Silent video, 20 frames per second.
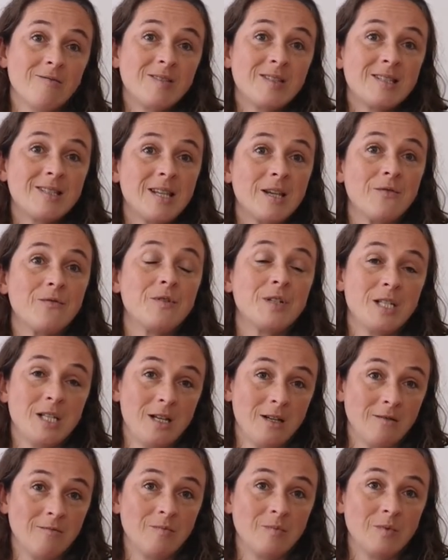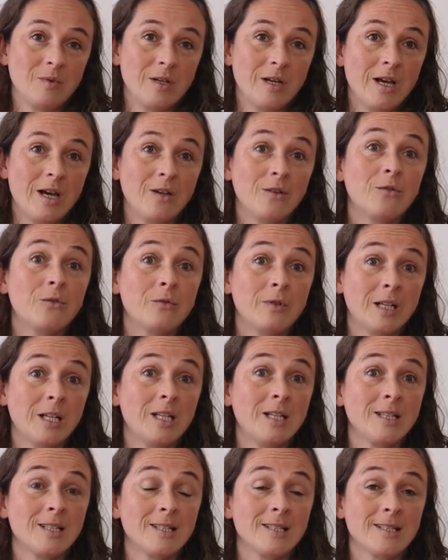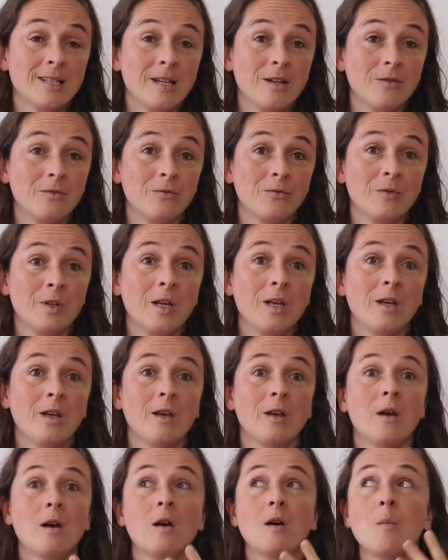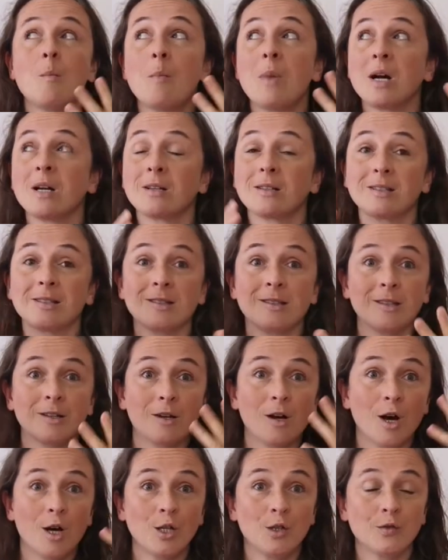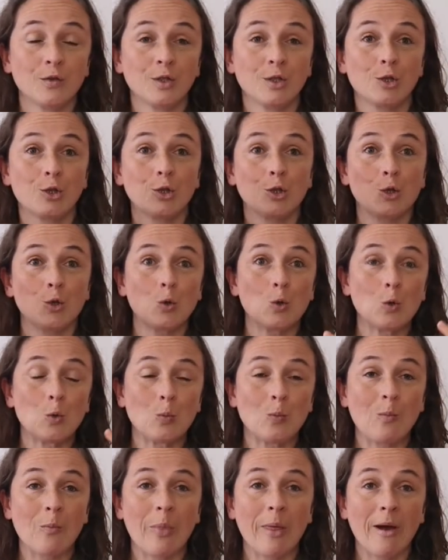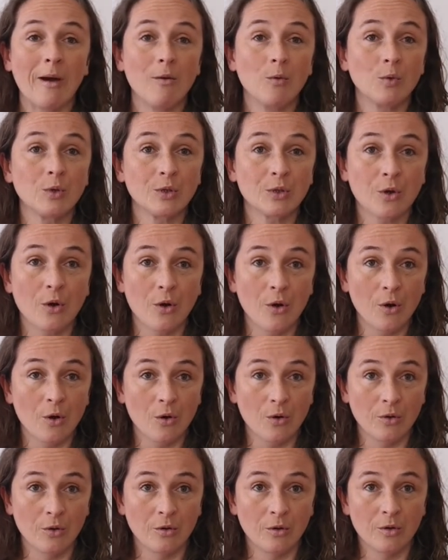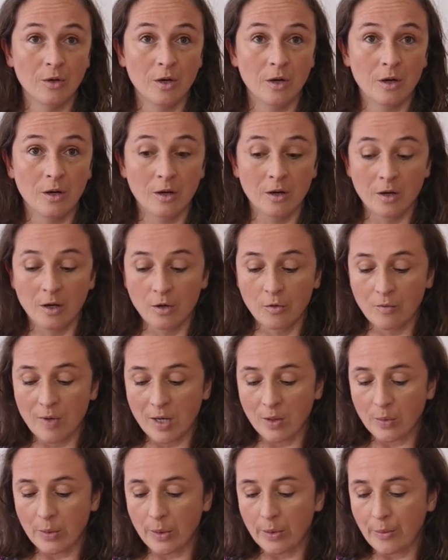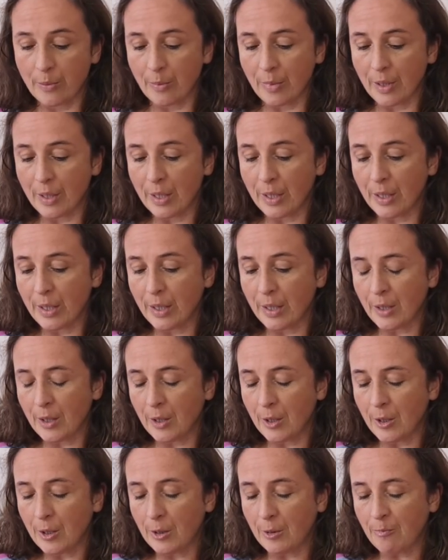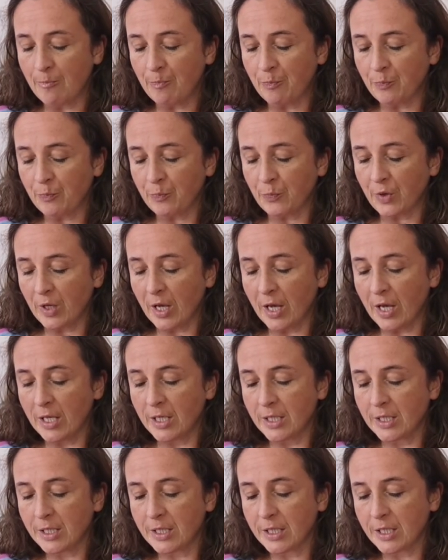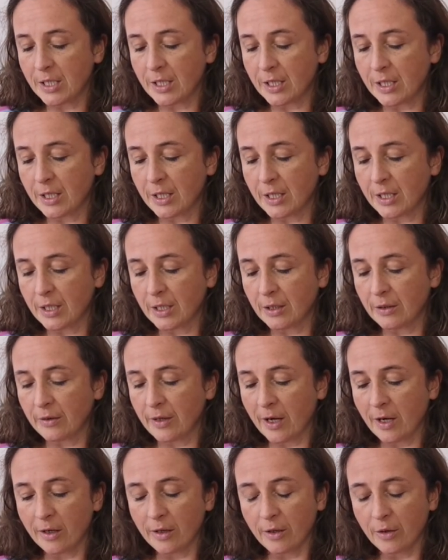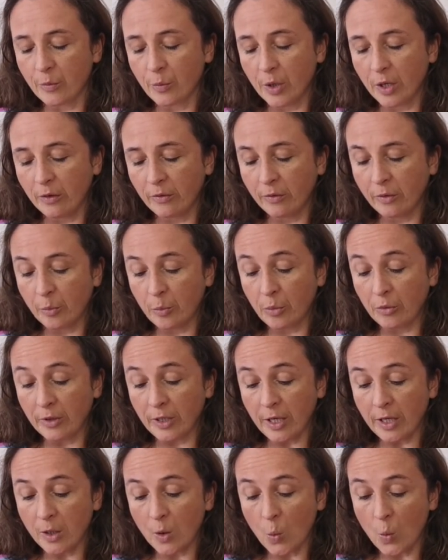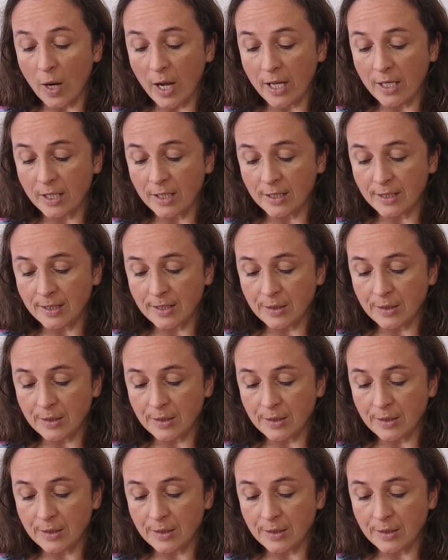safety and feeling safe amongst the kind of storm that was going on around them. And that with bringing awareness